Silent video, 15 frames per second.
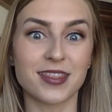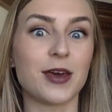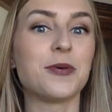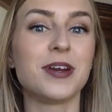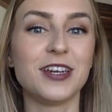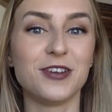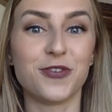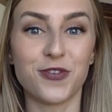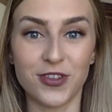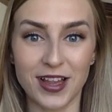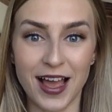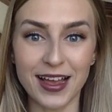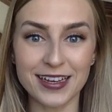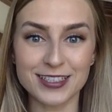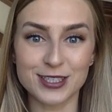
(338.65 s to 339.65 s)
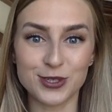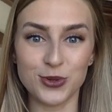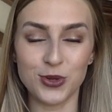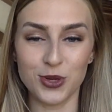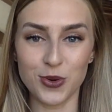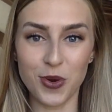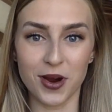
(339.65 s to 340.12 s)
They wanted to fly us to
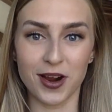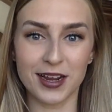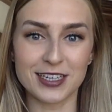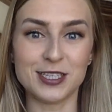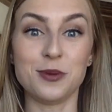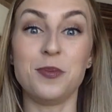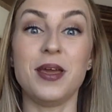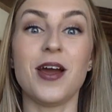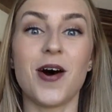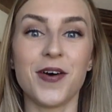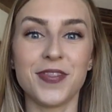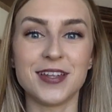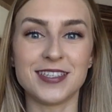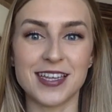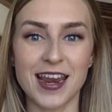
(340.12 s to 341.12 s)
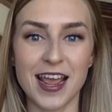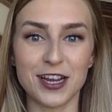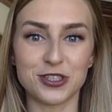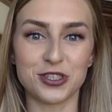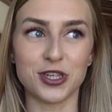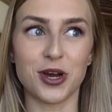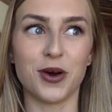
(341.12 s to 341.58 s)
New York to be on the Today
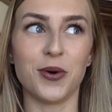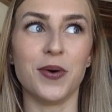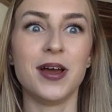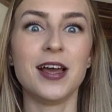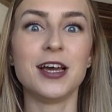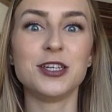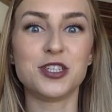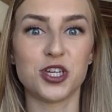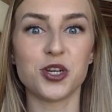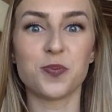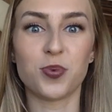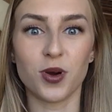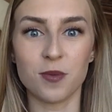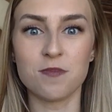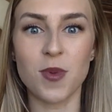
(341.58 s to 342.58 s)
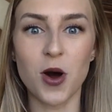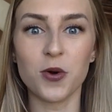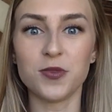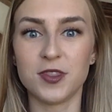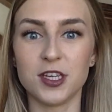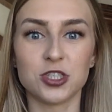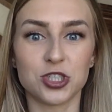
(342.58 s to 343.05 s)
Show to
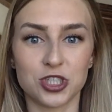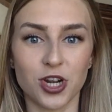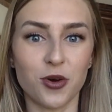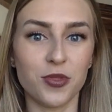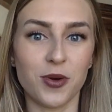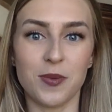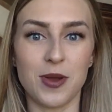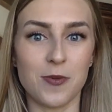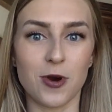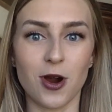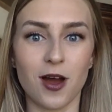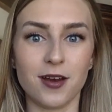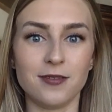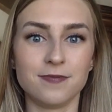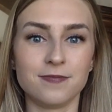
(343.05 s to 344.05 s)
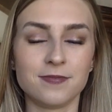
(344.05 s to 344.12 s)
promote this show that we were on.